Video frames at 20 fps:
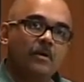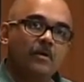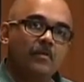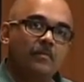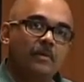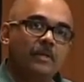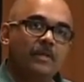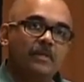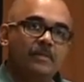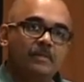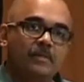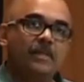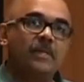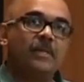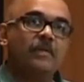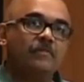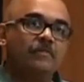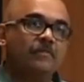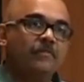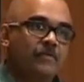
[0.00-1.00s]
we
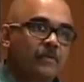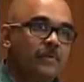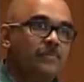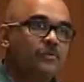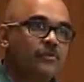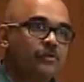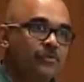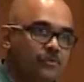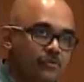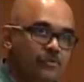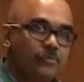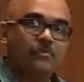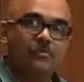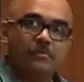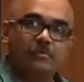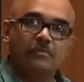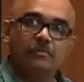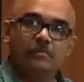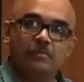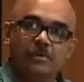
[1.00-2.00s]
say films should,
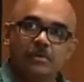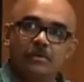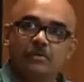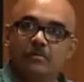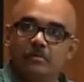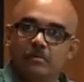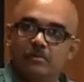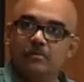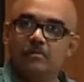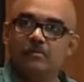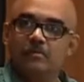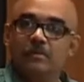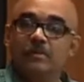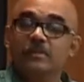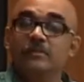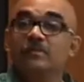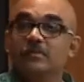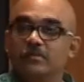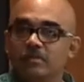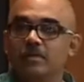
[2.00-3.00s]
you know, do
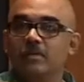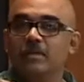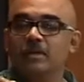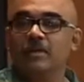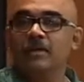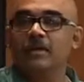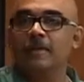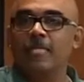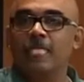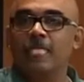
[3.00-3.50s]
these. Sorry, yeah.